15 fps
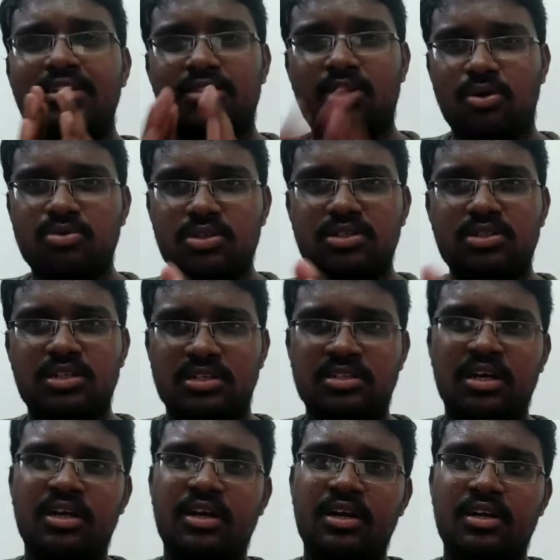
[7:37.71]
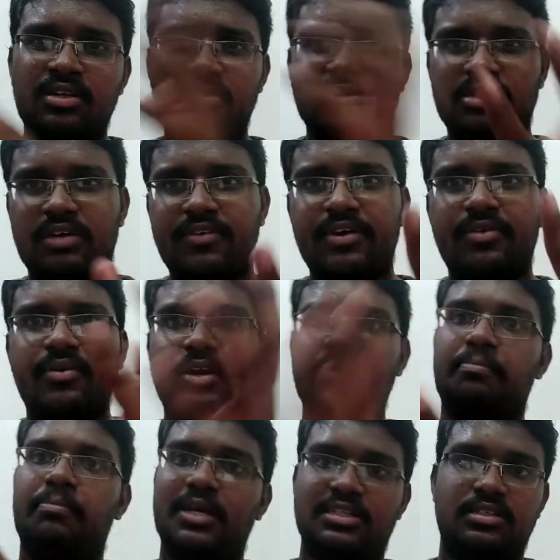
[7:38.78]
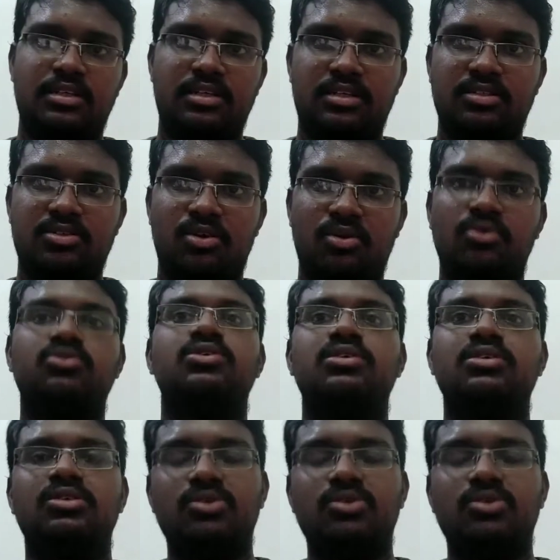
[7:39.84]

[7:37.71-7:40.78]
1600 into 720 pixel resolution.